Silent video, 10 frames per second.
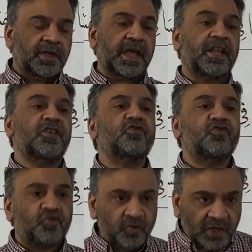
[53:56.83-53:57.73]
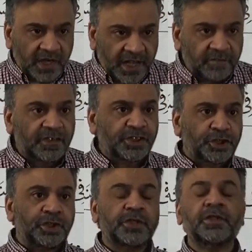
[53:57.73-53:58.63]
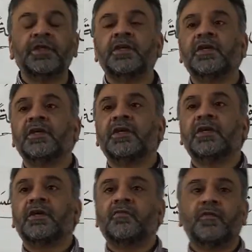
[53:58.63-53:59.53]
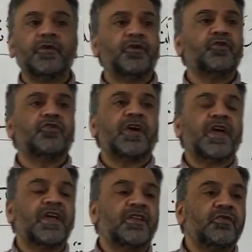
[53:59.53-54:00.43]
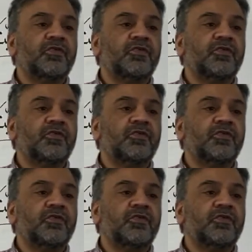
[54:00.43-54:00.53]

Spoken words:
getting used to the language. We will try and